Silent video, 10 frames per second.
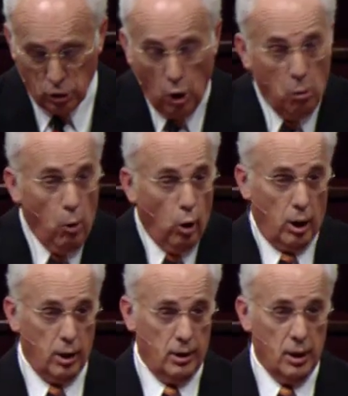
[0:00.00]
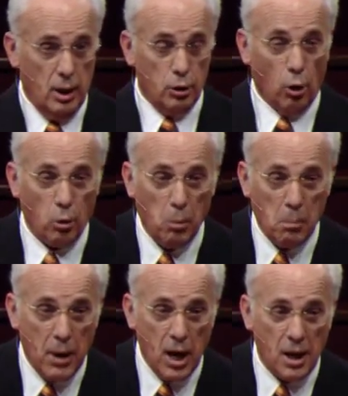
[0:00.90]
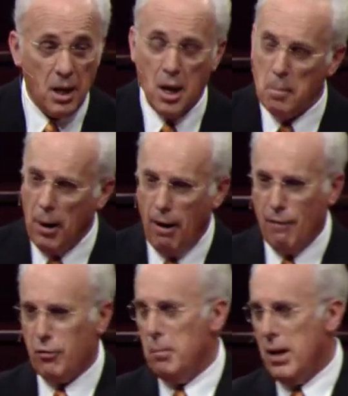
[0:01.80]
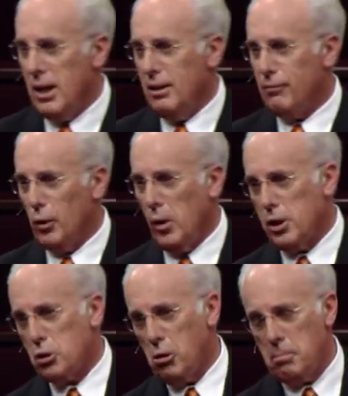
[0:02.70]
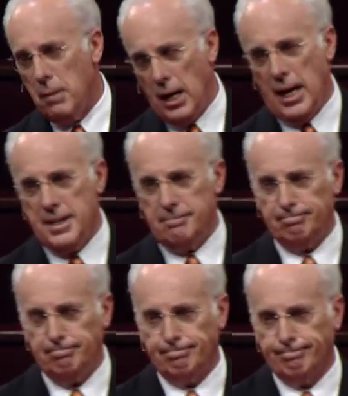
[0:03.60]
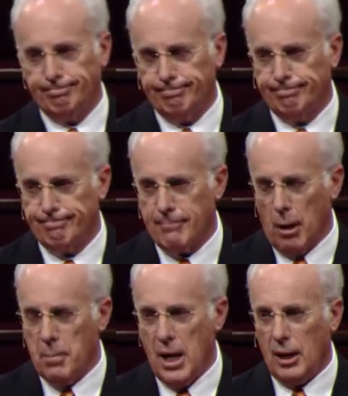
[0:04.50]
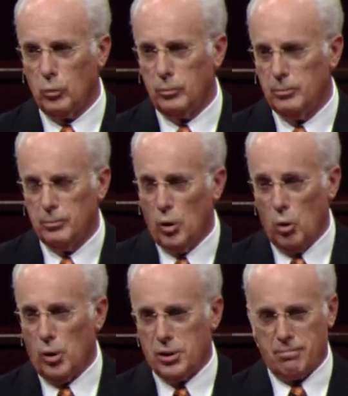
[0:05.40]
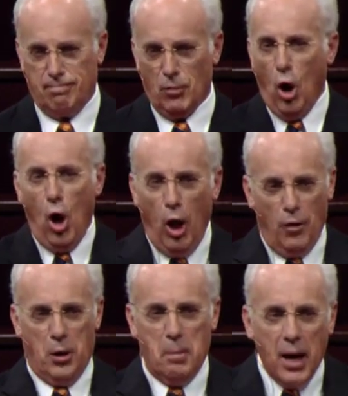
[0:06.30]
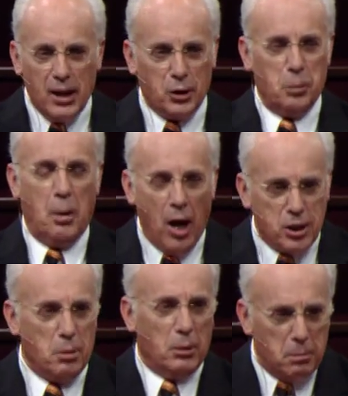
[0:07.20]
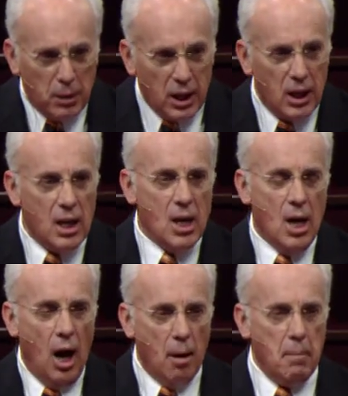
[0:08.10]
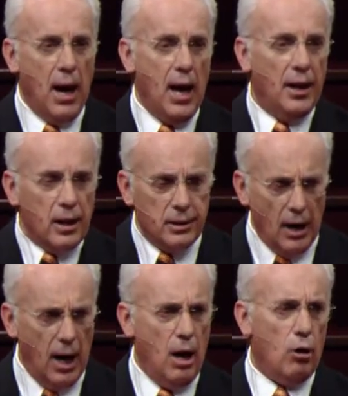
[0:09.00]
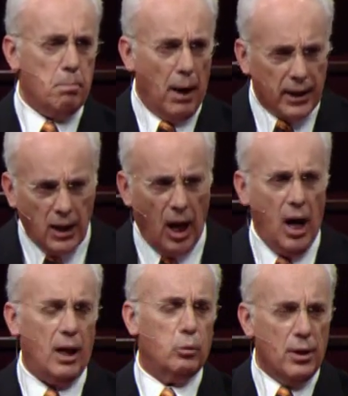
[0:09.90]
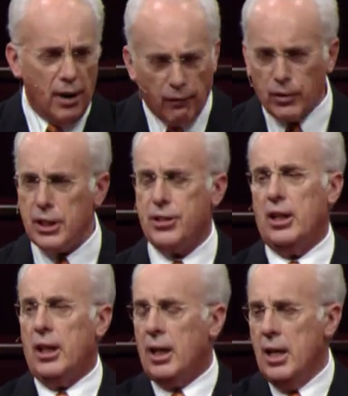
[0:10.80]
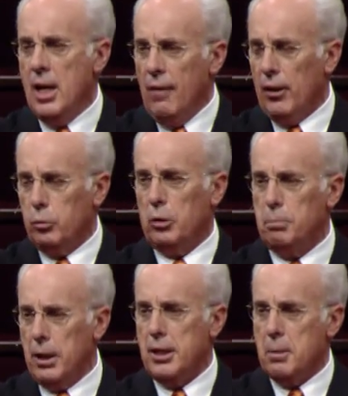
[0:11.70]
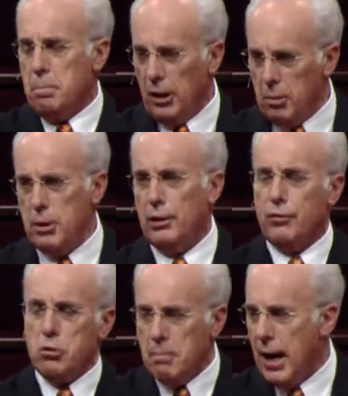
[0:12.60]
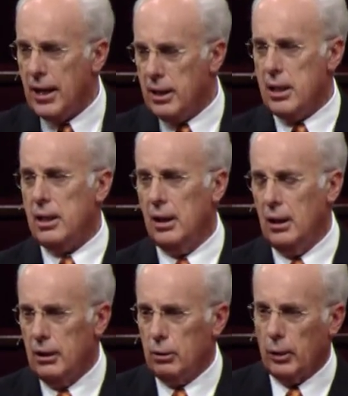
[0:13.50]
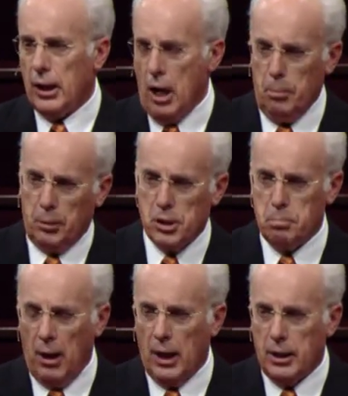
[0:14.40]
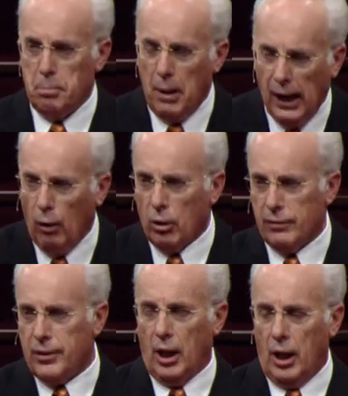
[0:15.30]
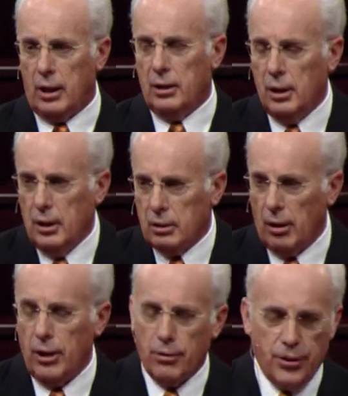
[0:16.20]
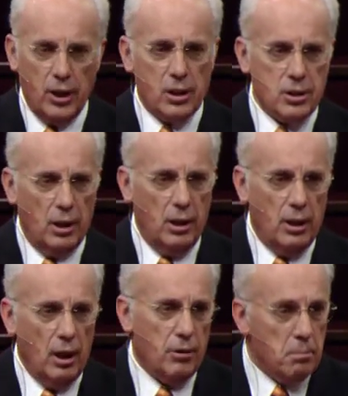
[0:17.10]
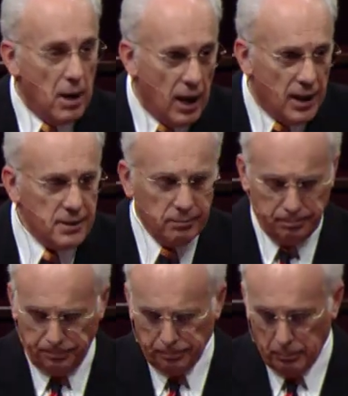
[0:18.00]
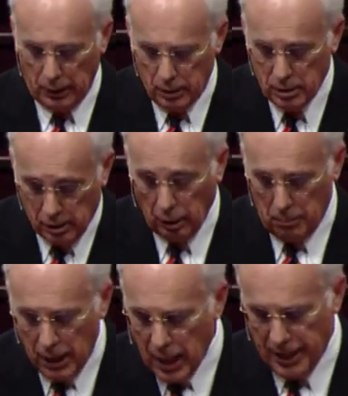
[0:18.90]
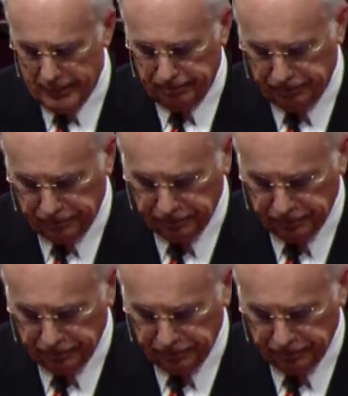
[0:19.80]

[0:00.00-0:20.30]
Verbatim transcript: No more. Notable man, powerful man, influential man, a man who was all that a man could possibly be, a man endowed by God with everything that would be the epitome of humanity to accomplish by the power of God greater things than any other man, but still a man.